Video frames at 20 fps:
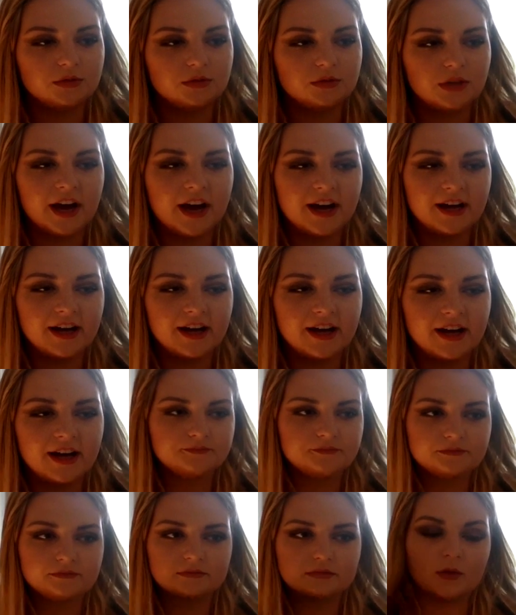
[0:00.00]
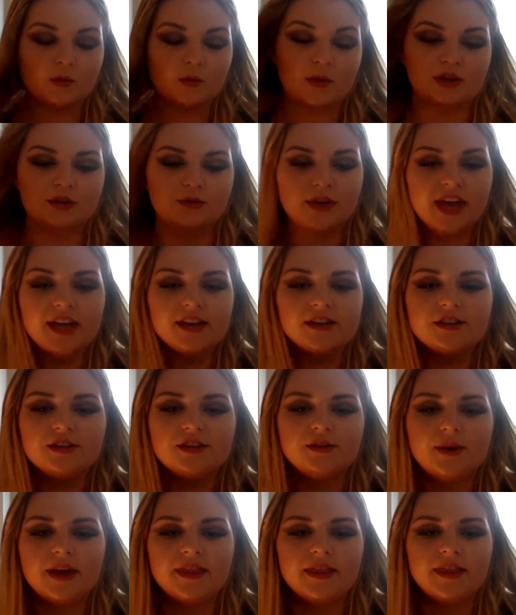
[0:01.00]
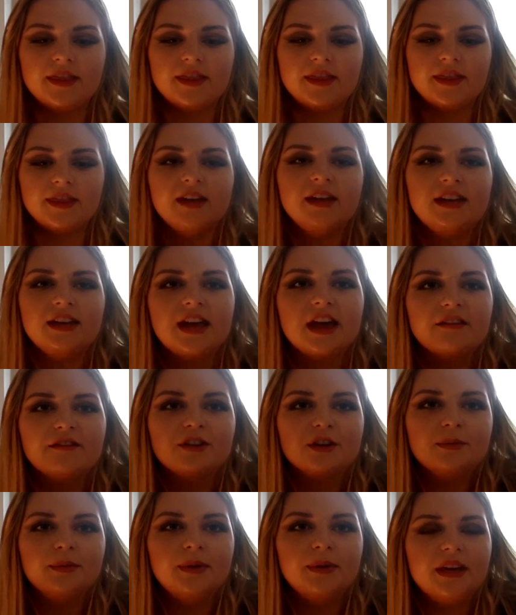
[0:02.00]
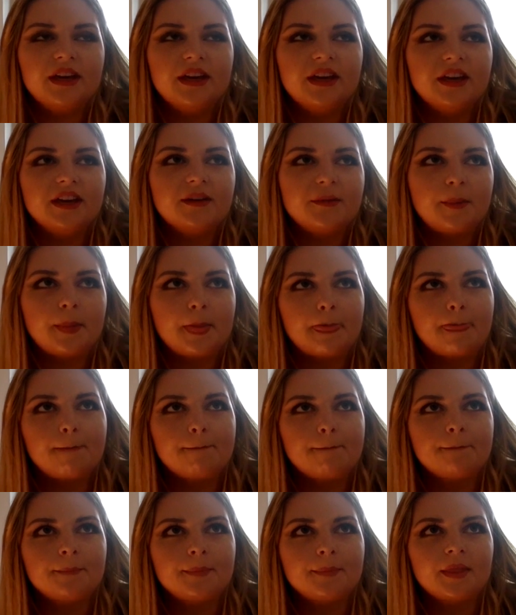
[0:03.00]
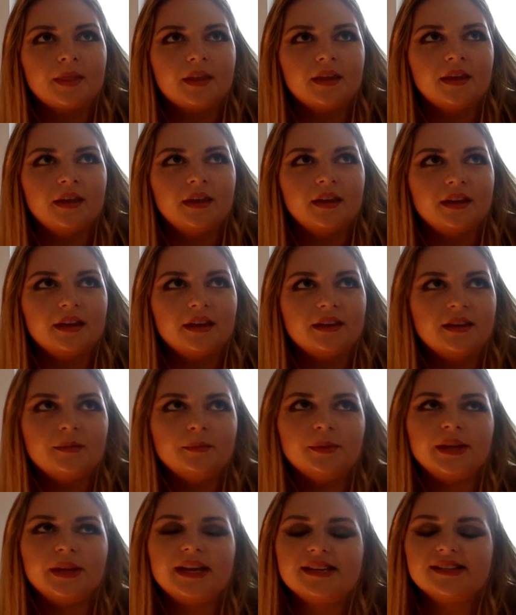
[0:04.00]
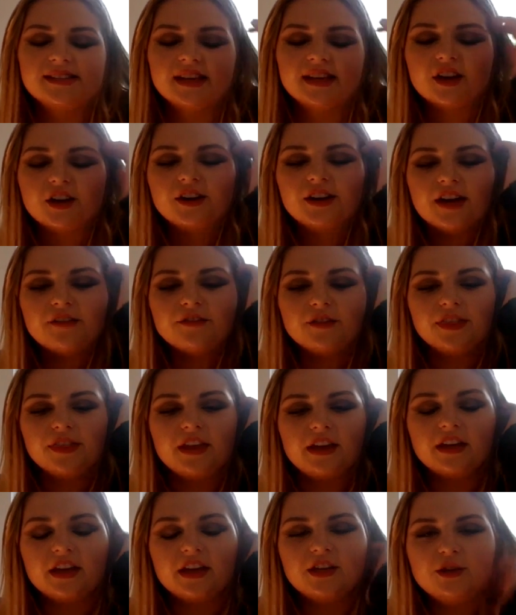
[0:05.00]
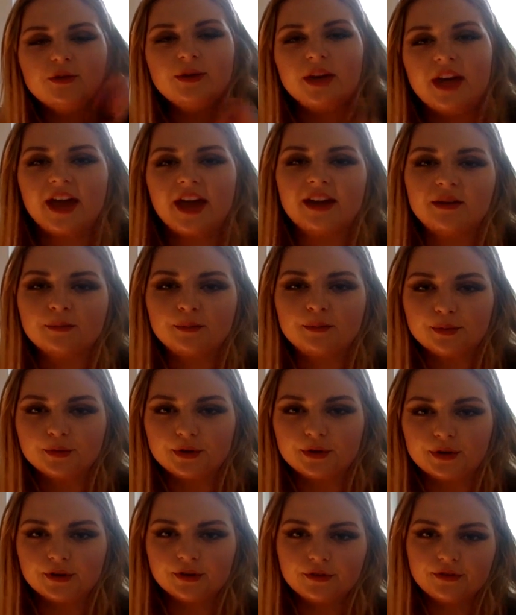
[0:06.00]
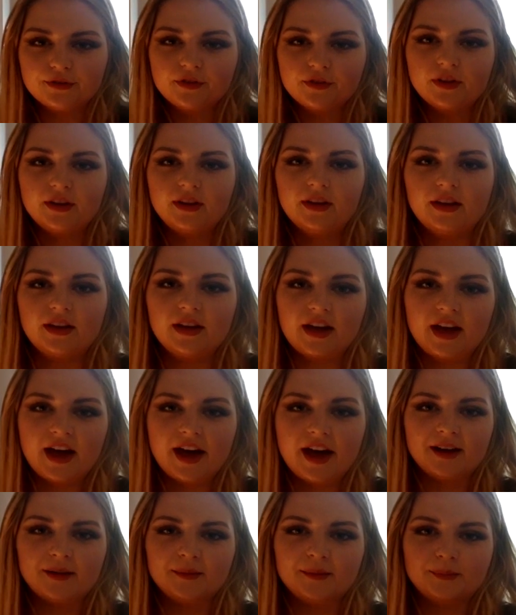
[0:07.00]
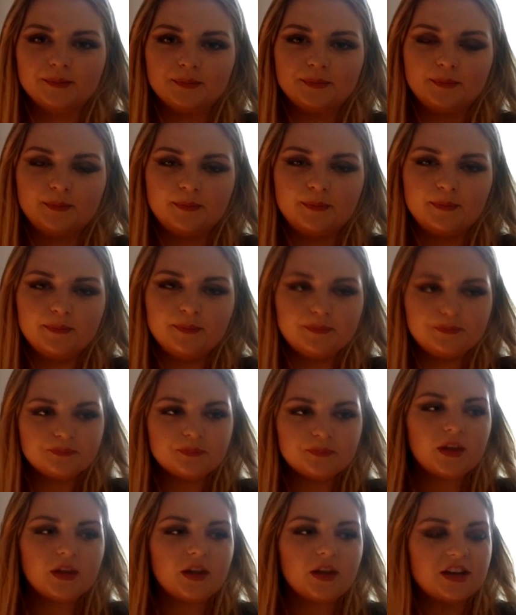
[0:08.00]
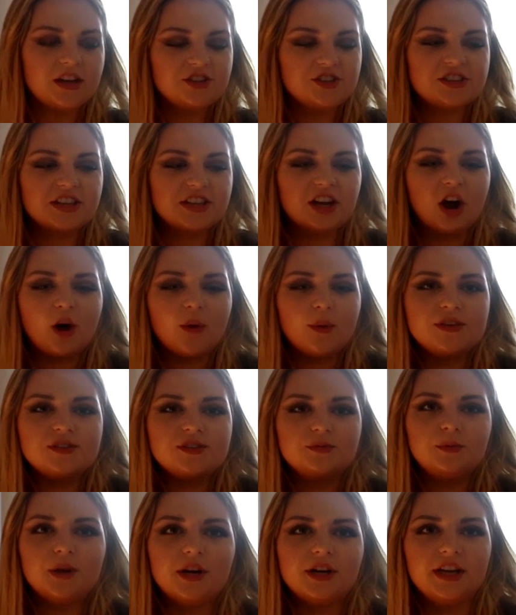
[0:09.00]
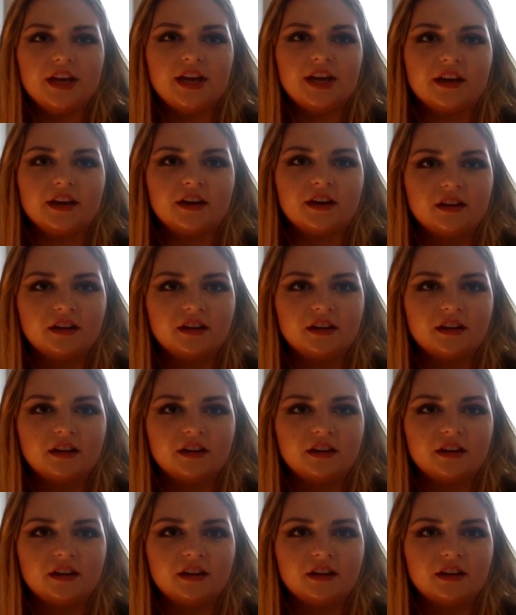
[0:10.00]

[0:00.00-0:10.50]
um, what you can do and then never being complacent or never thinking you can't improve um, and just like always working